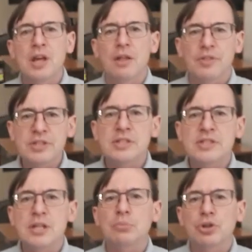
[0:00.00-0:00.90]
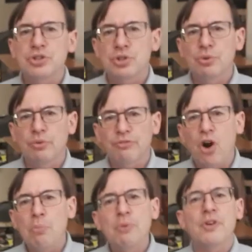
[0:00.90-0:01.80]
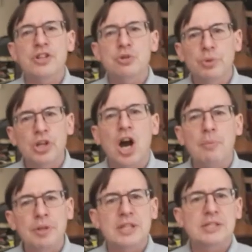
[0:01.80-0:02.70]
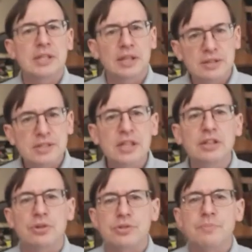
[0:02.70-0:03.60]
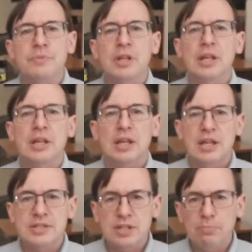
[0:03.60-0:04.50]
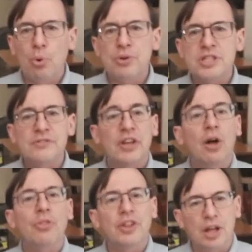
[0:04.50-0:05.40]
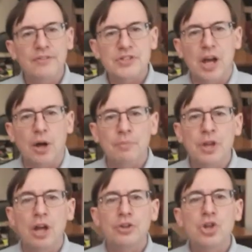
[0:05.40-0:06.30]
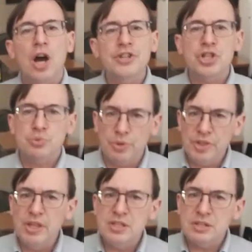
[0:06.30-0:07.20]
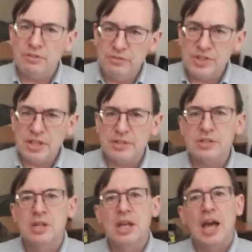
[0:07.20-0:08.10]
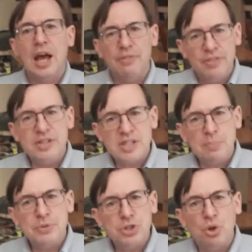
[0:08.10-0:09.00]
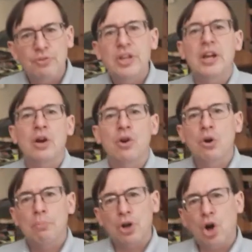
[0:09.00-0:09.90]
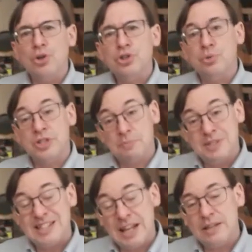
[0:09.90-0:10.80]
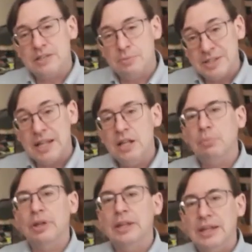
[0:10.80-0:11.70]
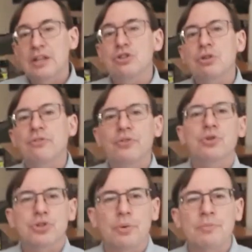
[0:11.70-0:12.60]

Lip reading: This is similar to fall prevention we commonly see in seniors. It's the importance of a healthy lifestyle, not just with these visits and this episode of care, but also sustainably into the future.